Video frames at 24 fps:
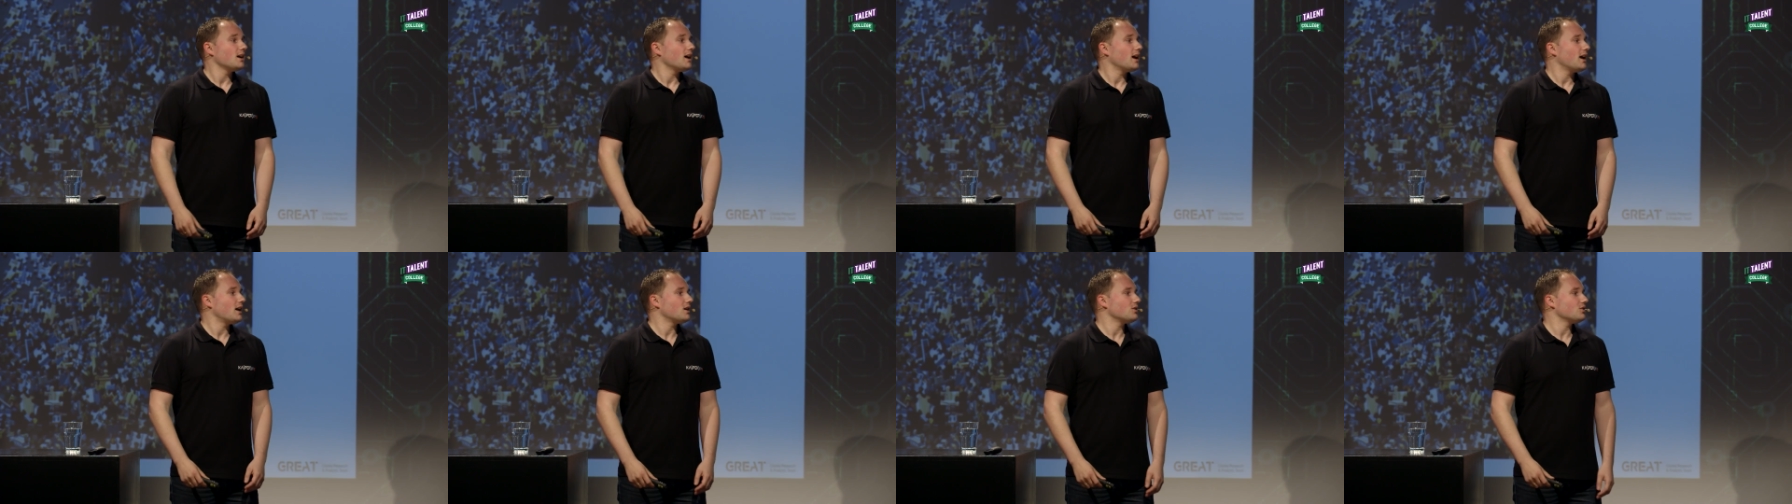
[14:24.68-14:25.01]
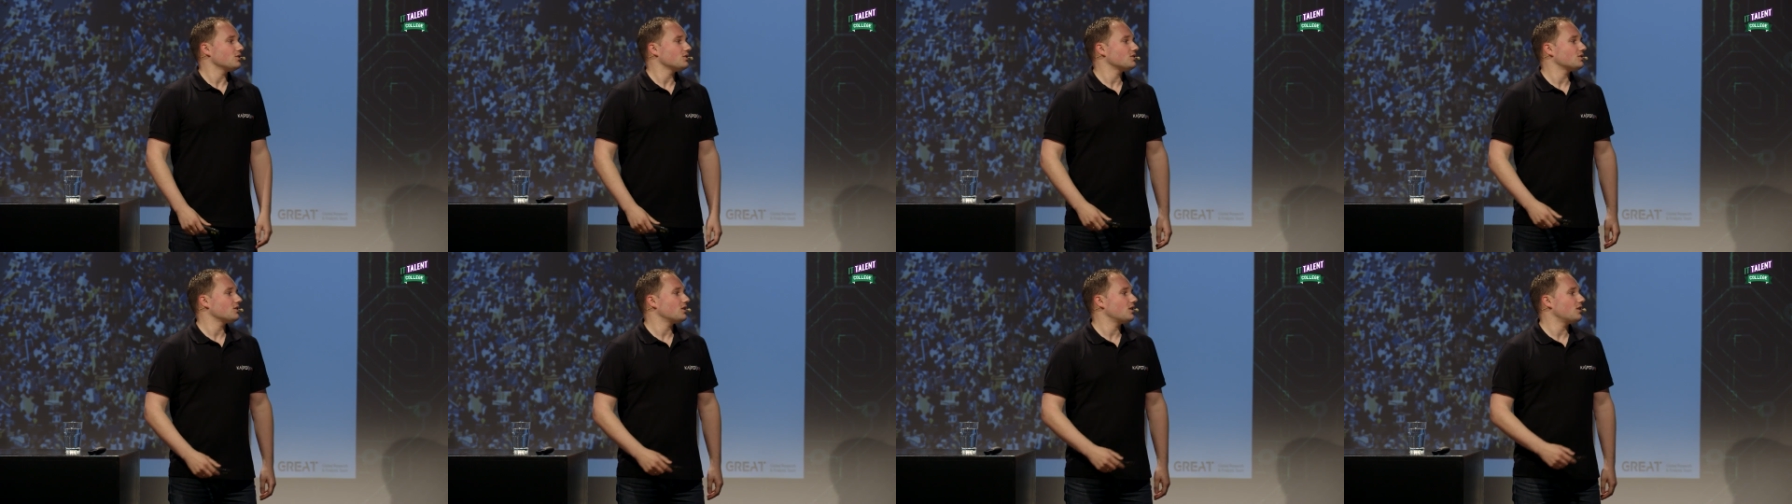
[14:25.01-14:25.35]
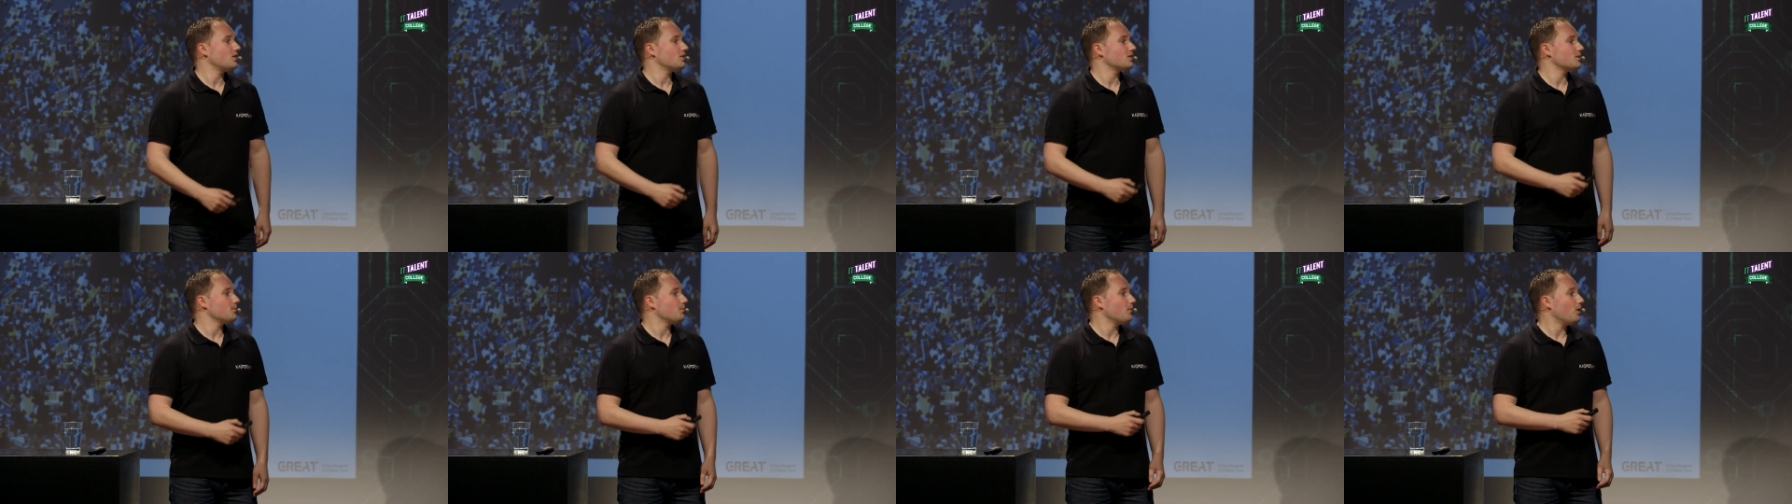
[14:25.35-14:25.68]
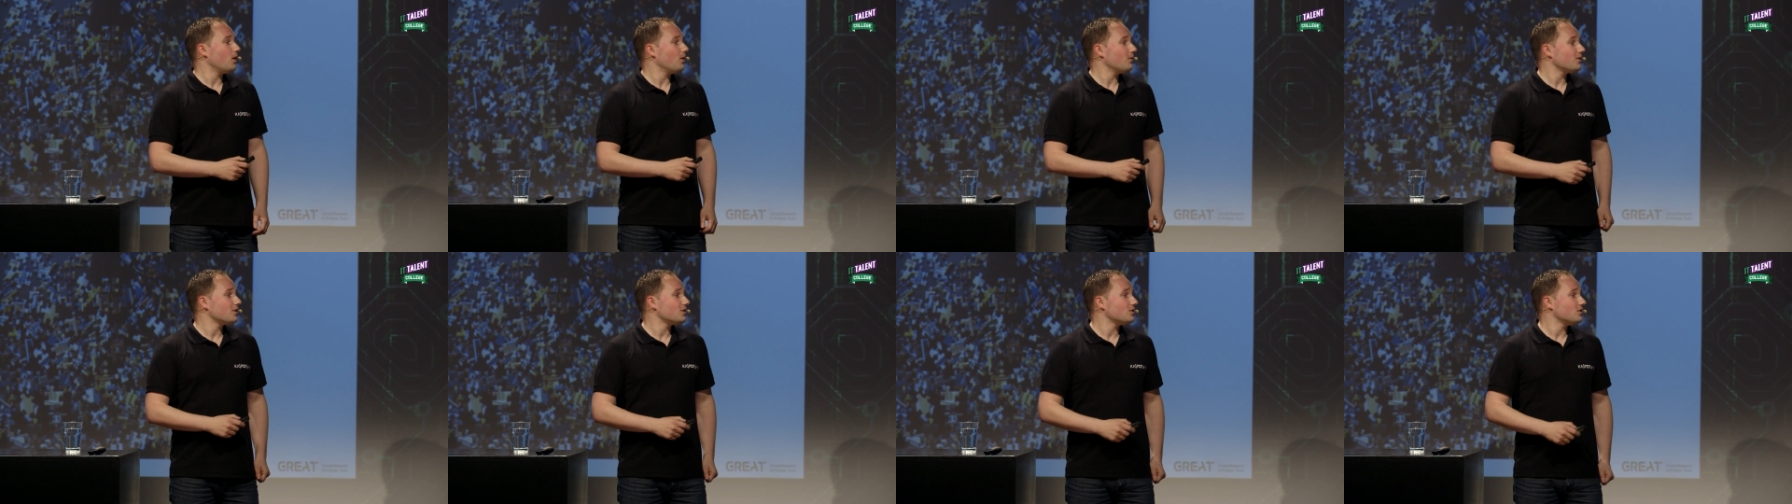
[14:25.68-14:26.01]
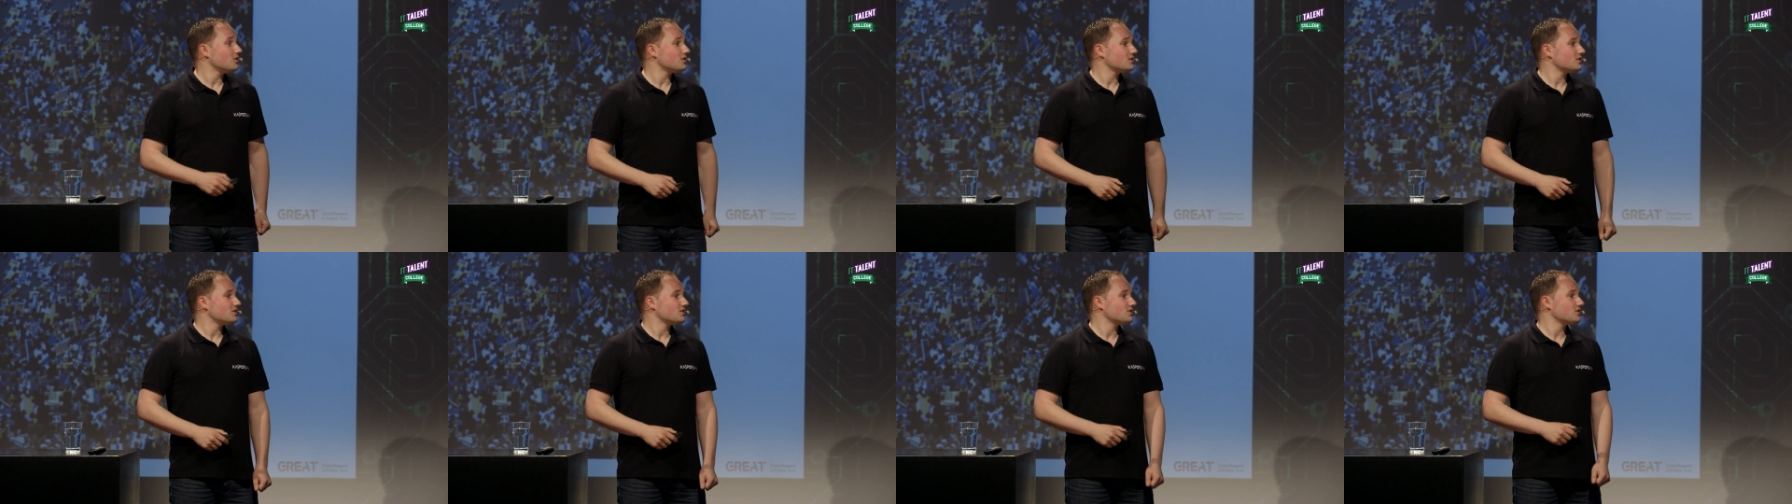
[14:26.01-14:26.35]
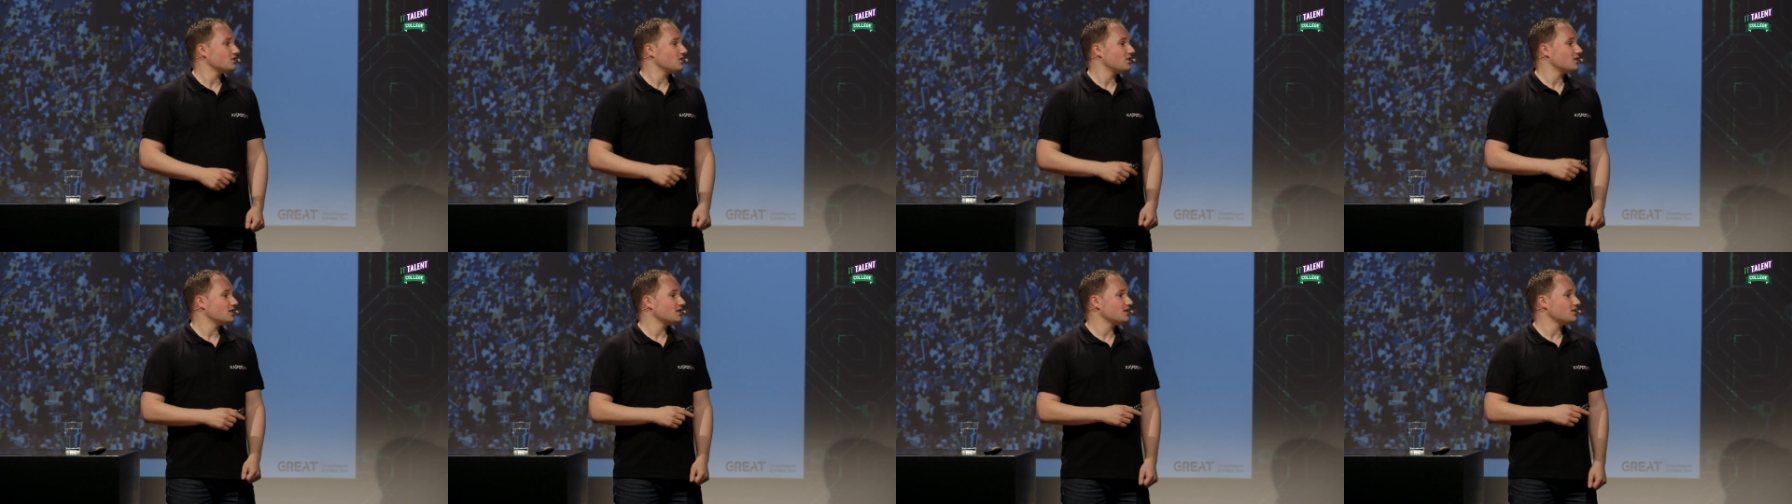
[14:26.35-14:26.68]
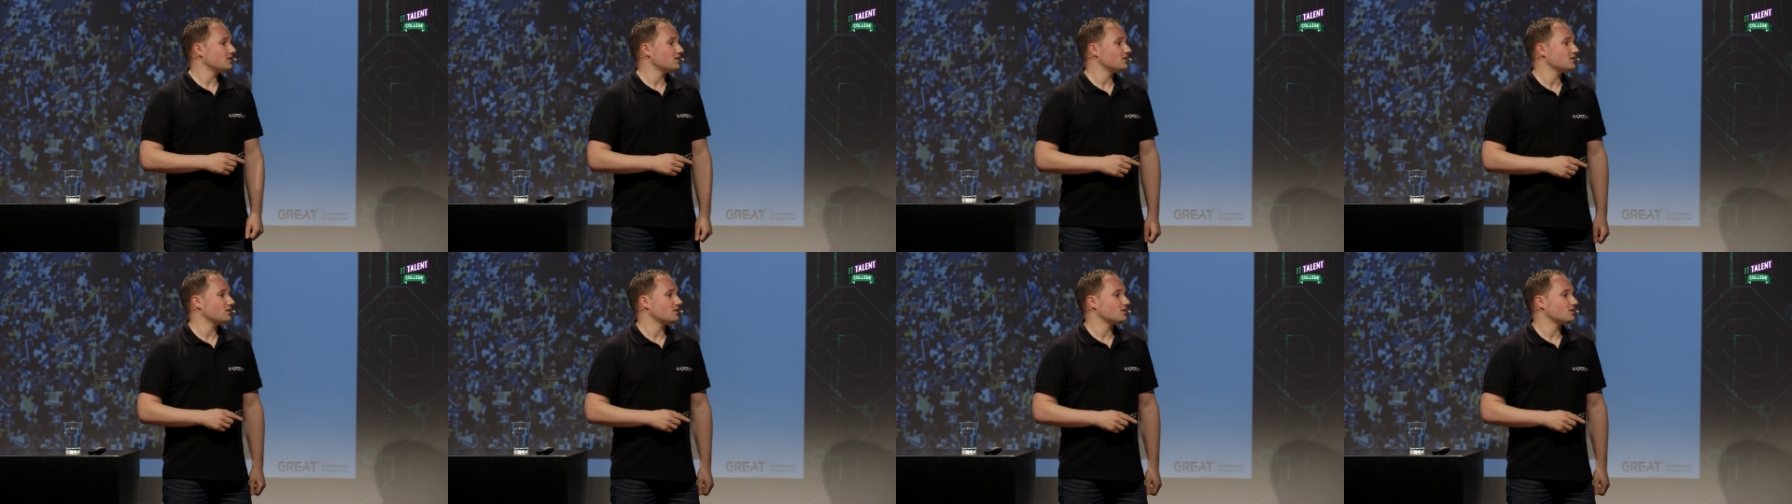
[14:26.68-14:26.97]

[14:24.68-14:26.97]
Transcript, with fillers: And also the malware authors saw this,